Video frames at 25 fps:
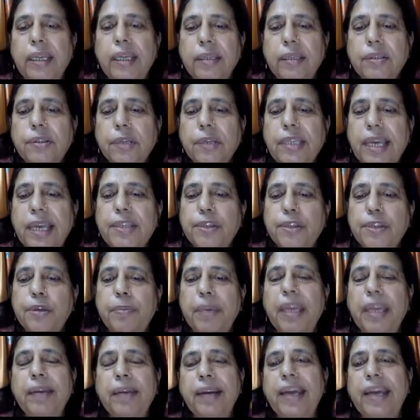So it has to
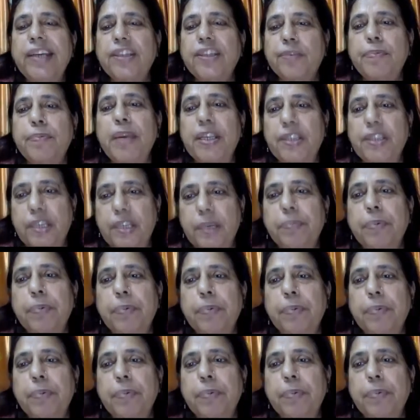be a rights-based
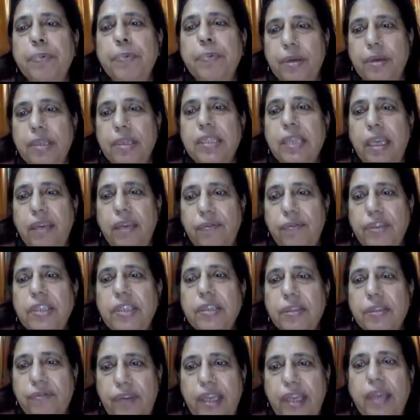approach, as you're saying,
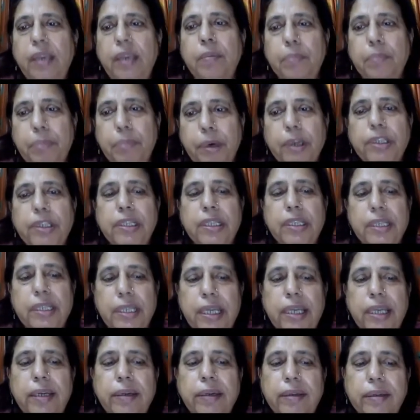which is very yes. important.
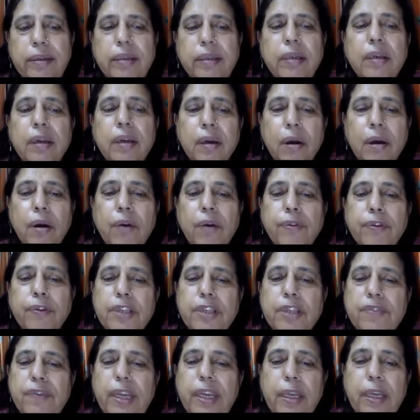And uh, of
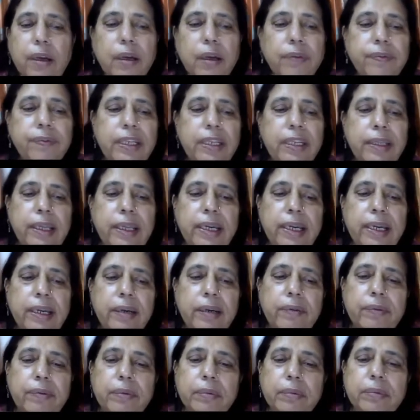course, very often there
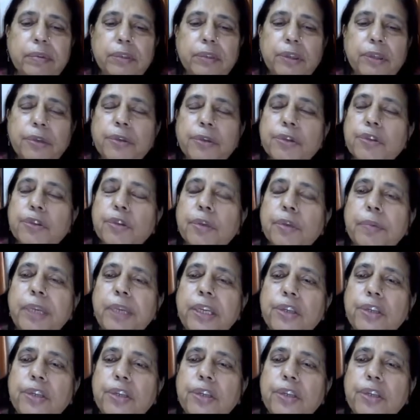are, due to so many